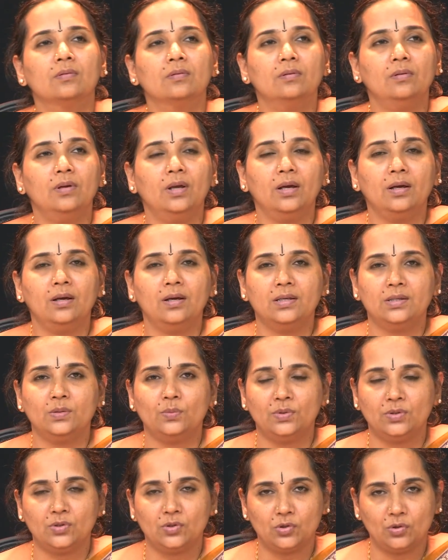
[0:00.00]
ragas
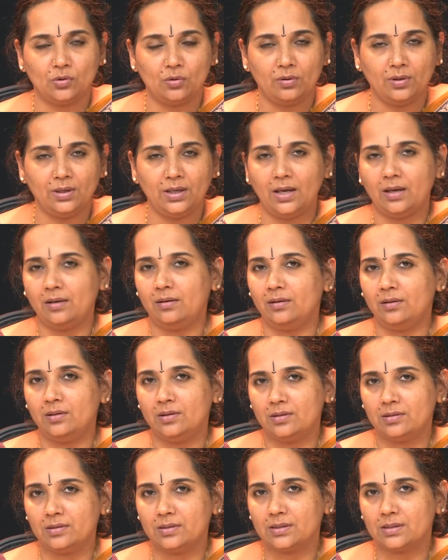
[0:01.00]
with strong
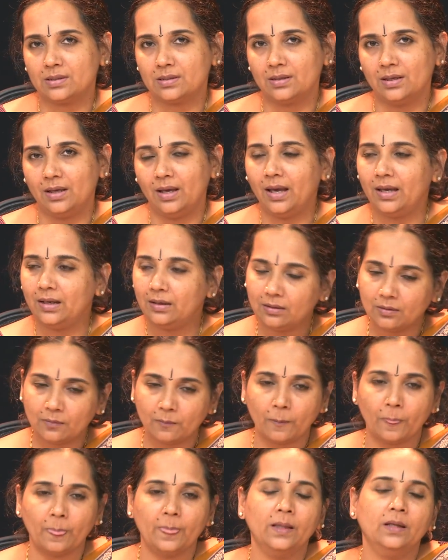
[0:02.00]
characters and
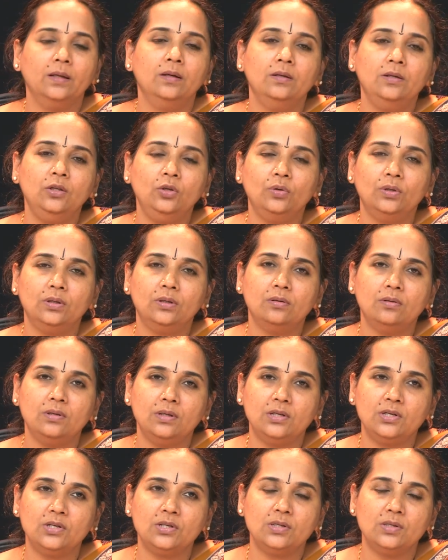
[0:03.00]
newer
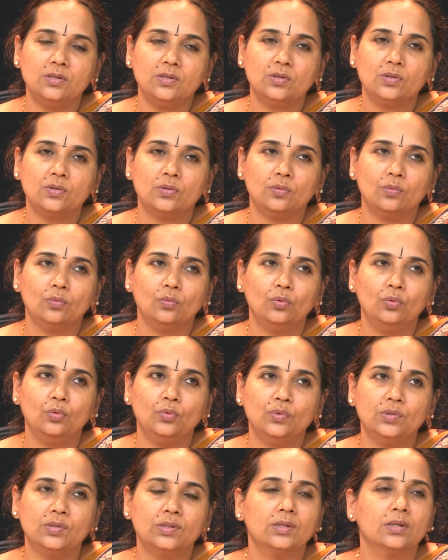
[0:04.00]
creations
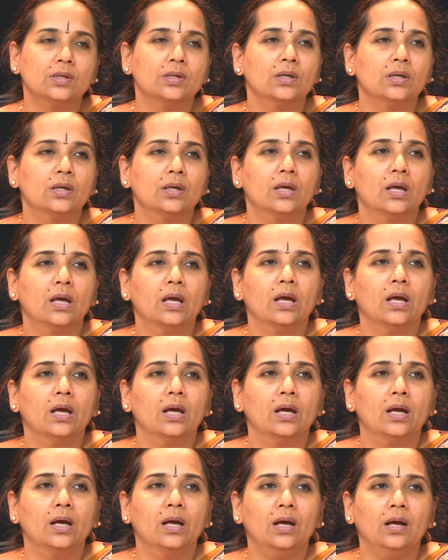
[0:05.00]
whose
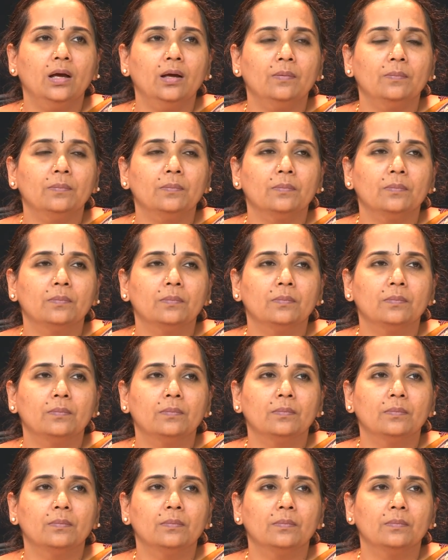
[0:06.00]
um,
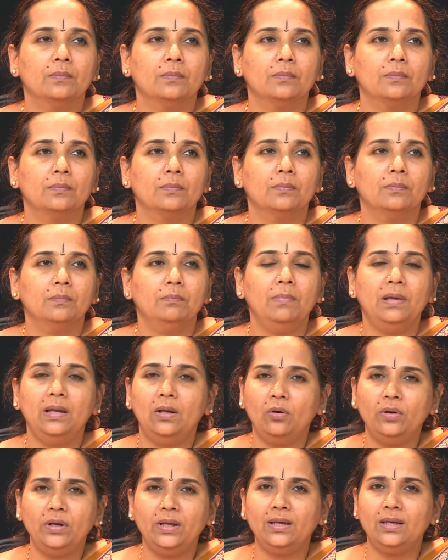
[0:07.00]

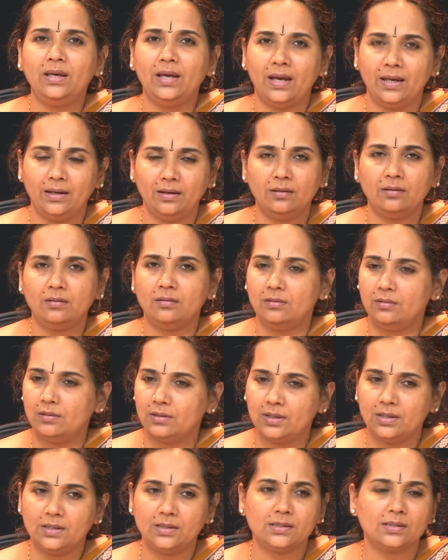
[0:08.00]
melodic character
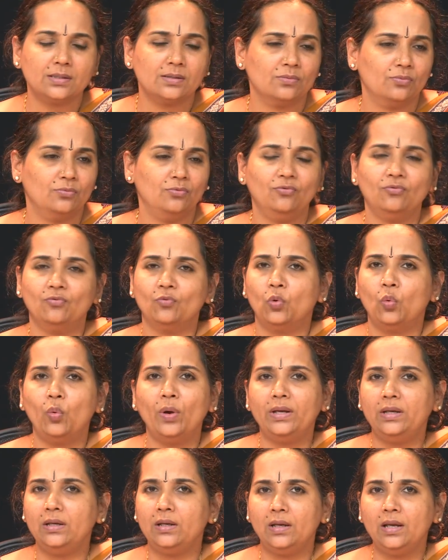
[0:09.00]
is
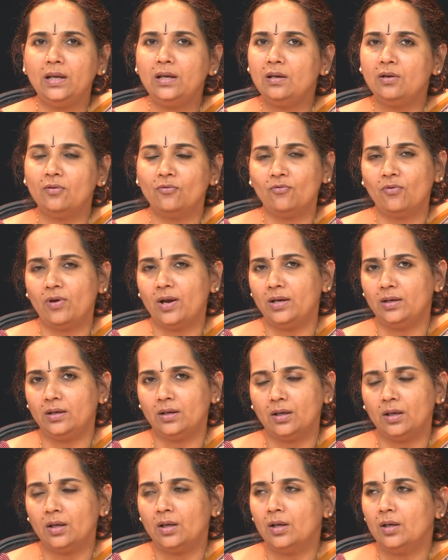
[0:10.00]
quite ill-defined.
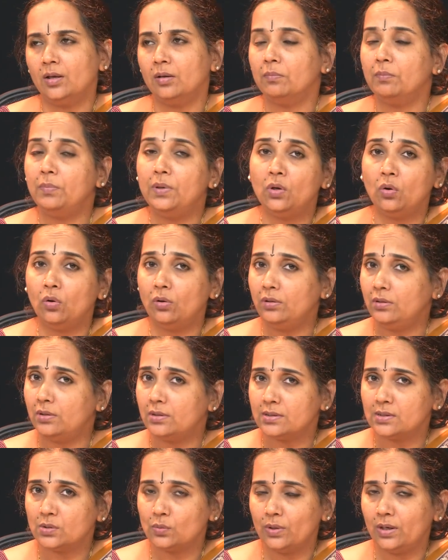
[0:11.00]
Beyond the
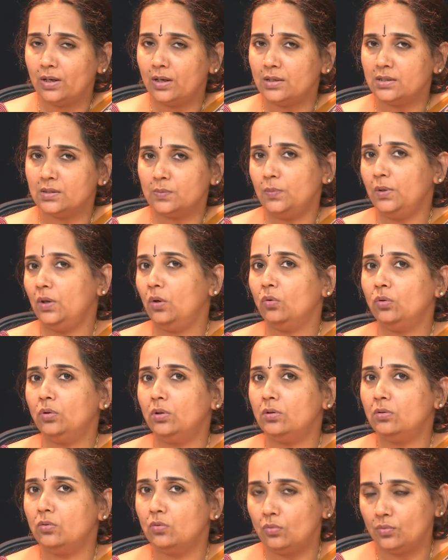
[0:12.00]
swaras, beyond
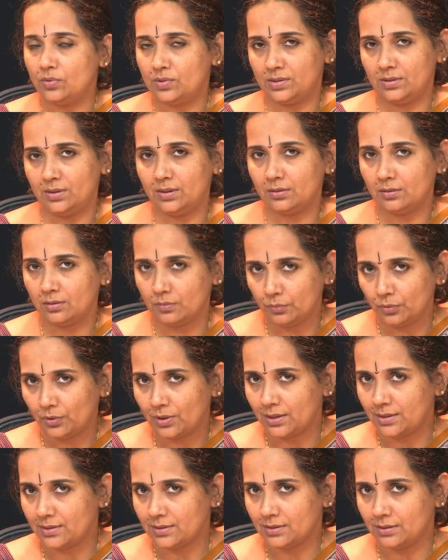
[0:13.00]
the notes that
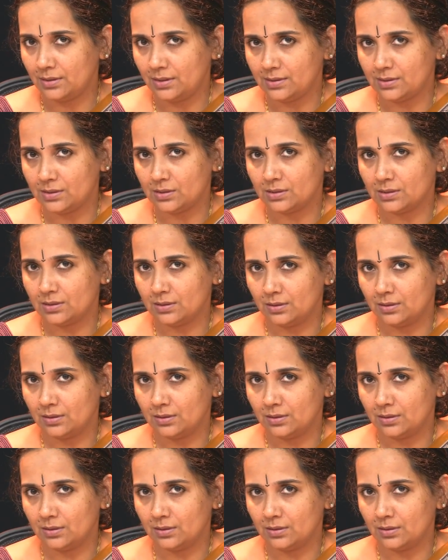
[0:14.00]
comprise these